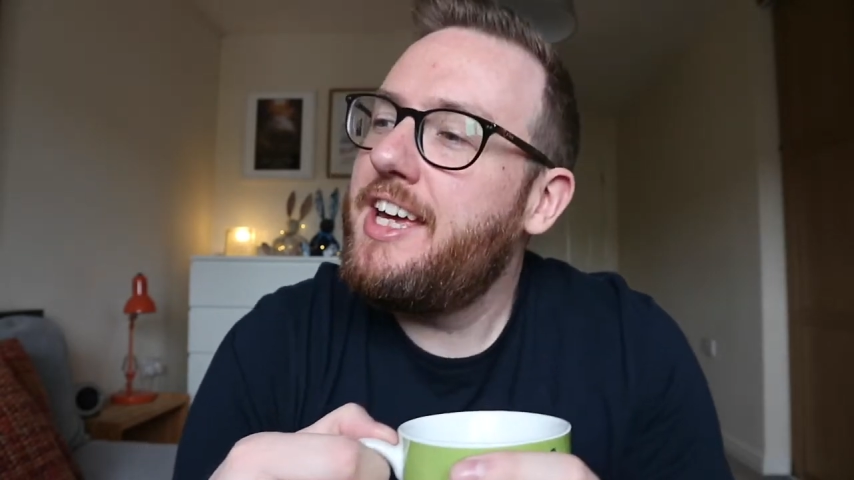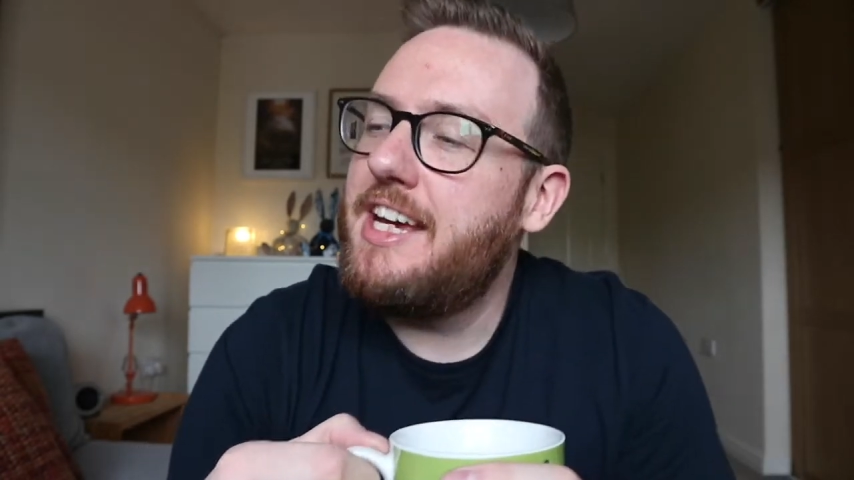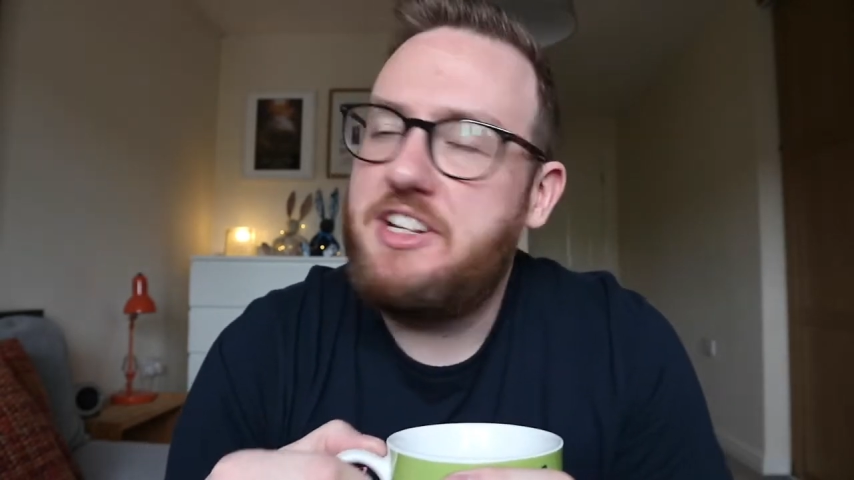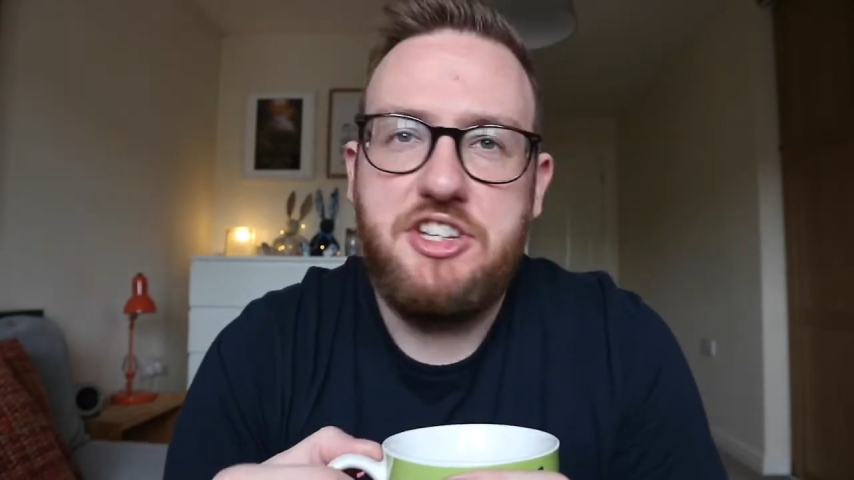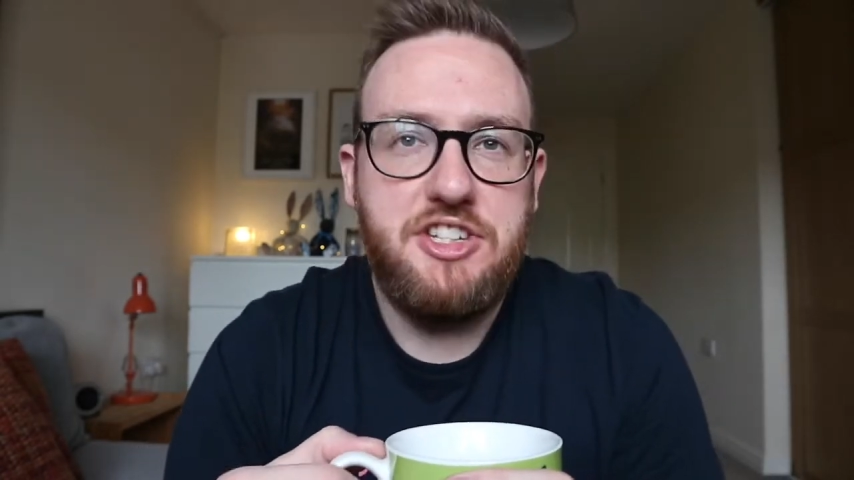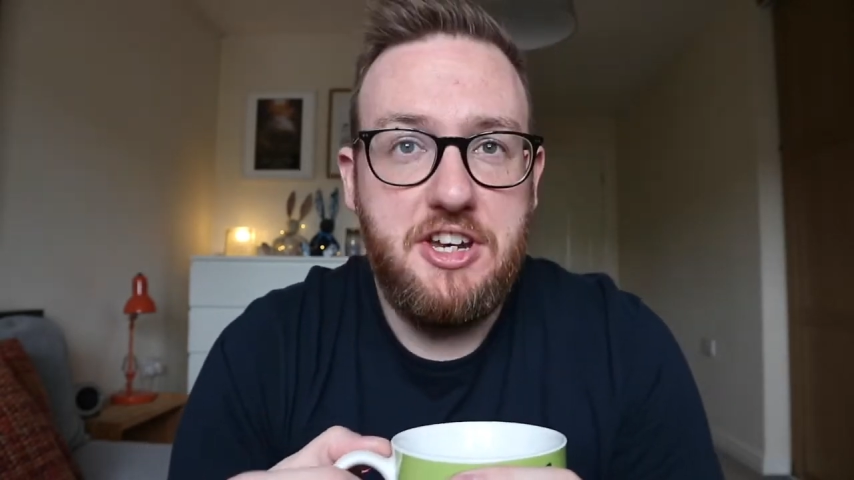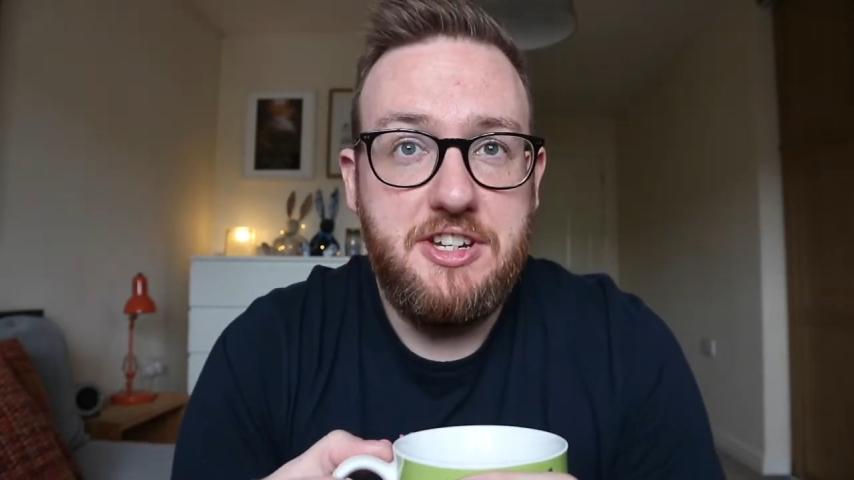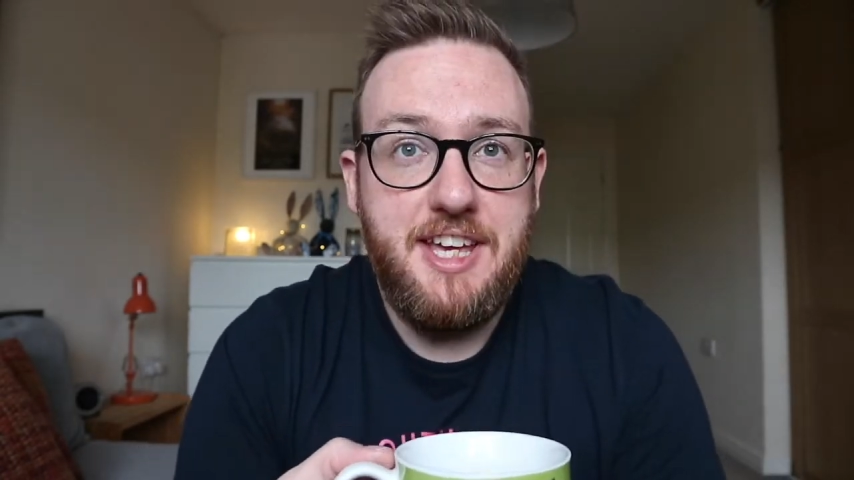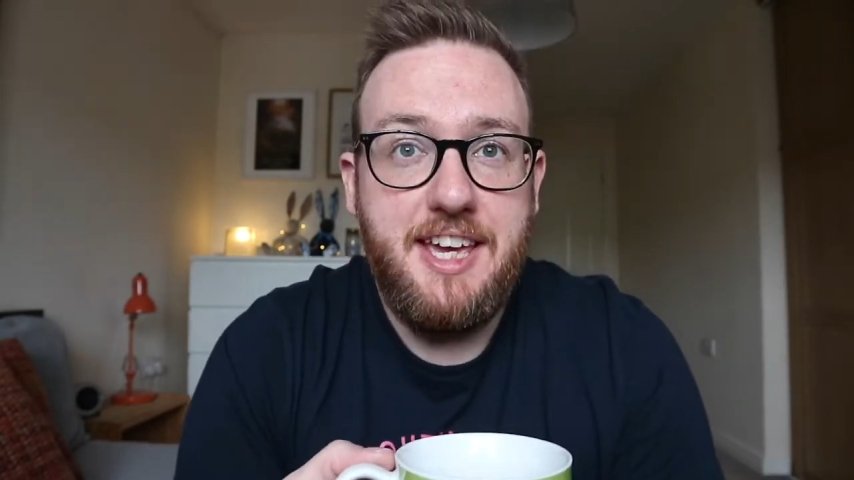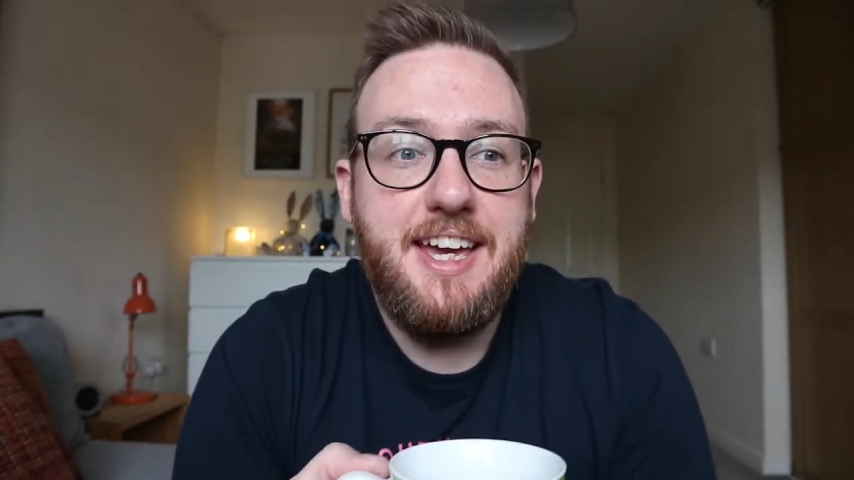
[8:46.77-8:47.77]
It's a
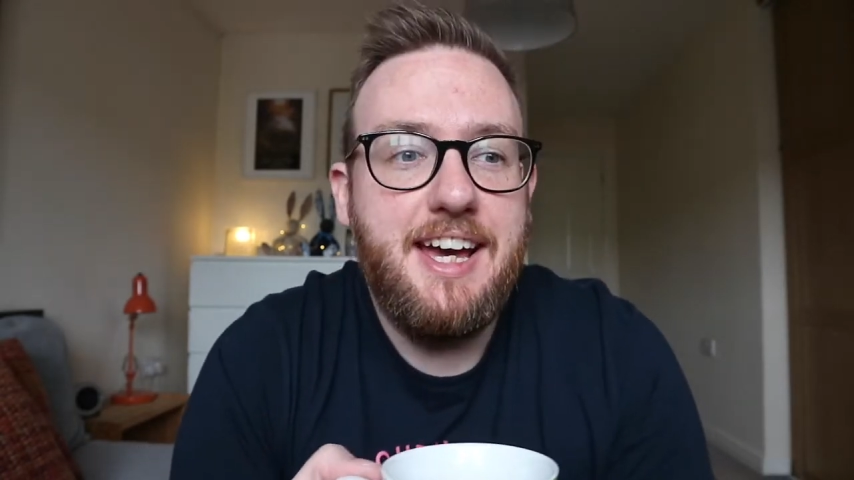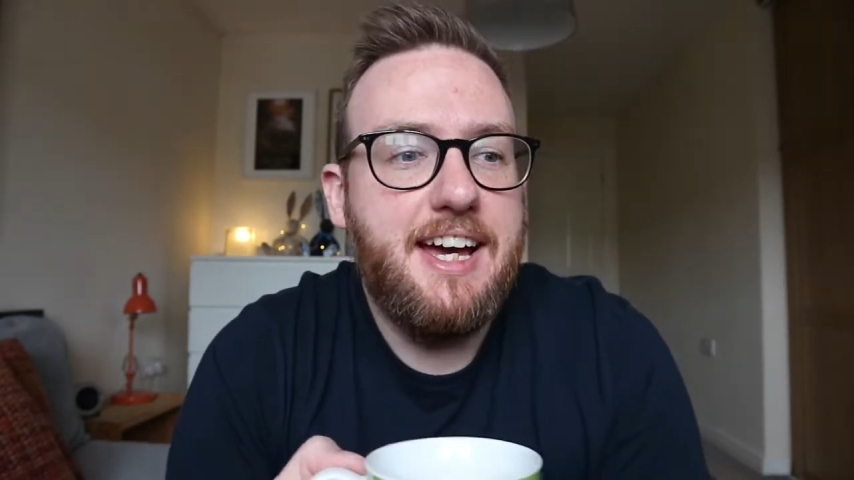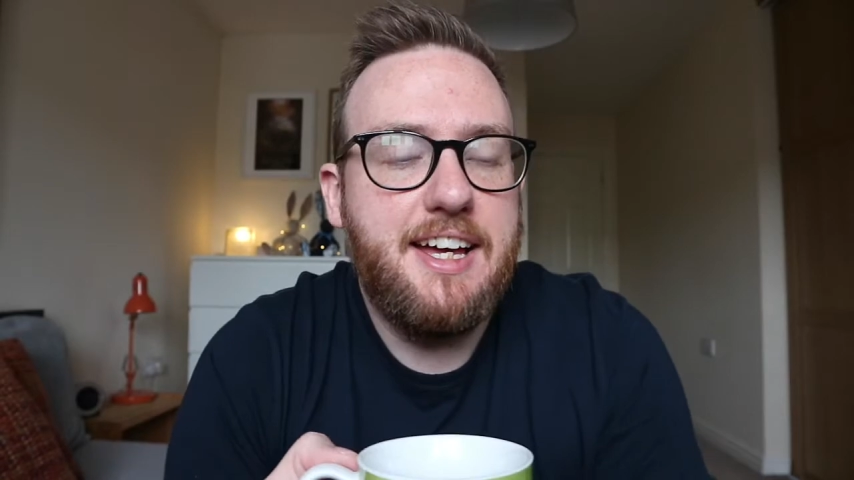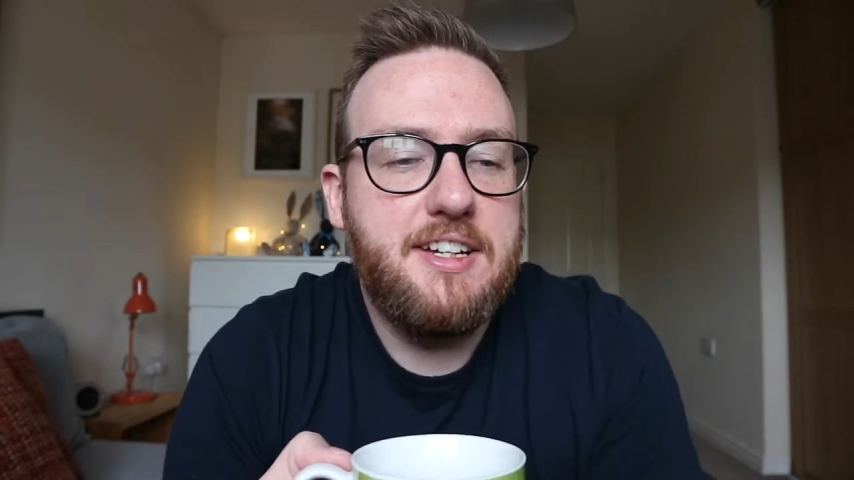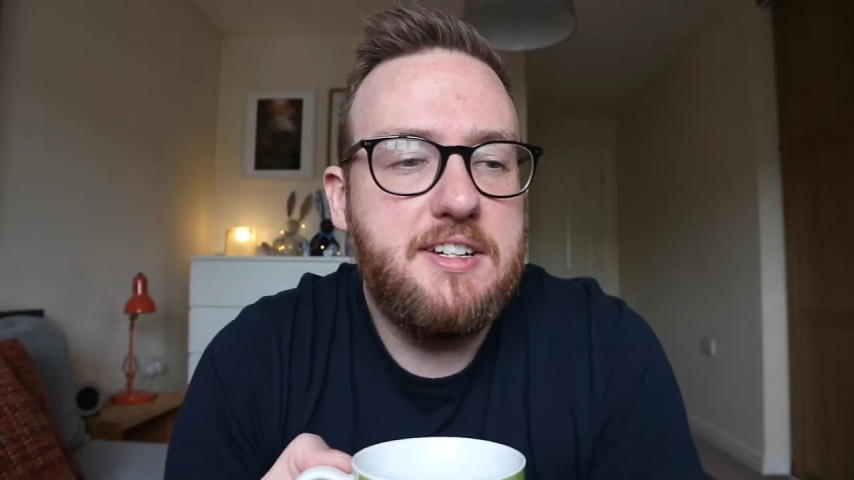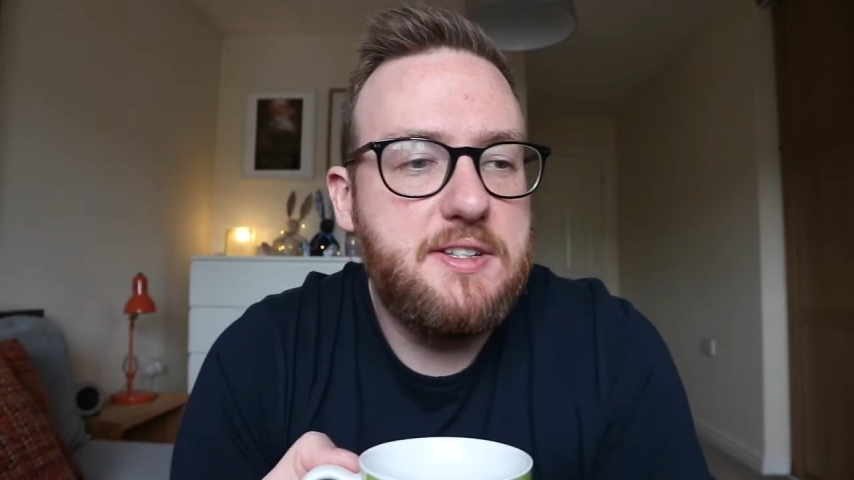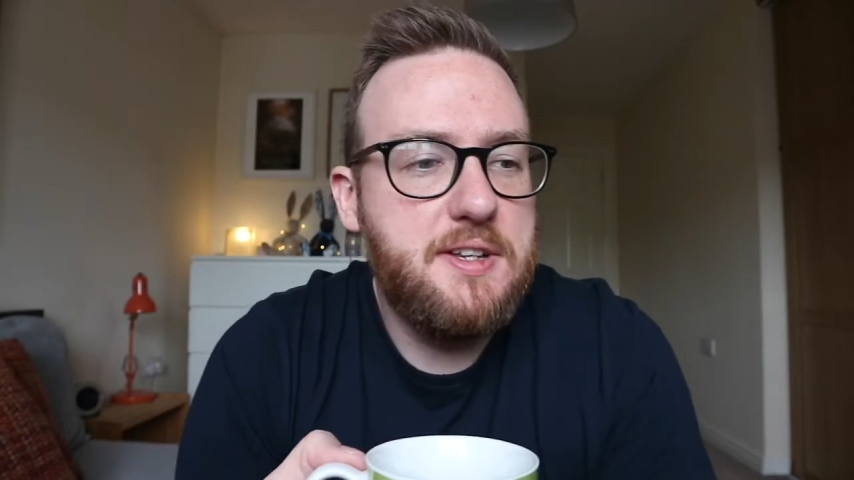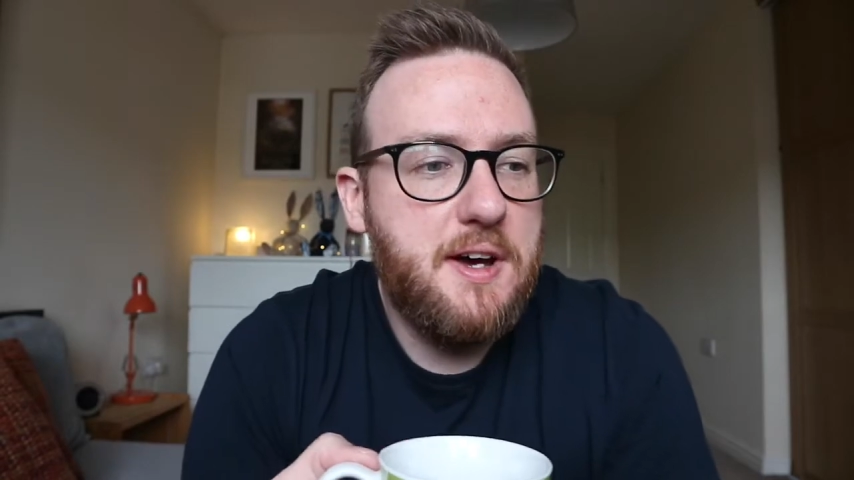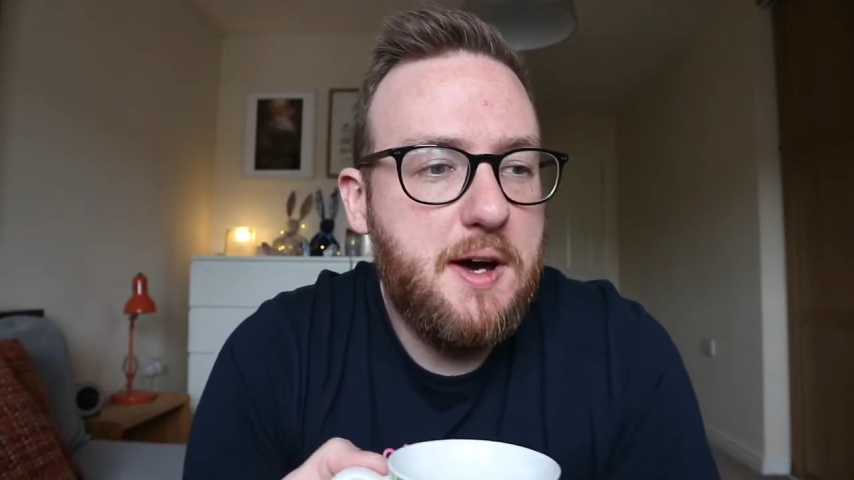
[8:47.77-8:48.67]
Sunday, and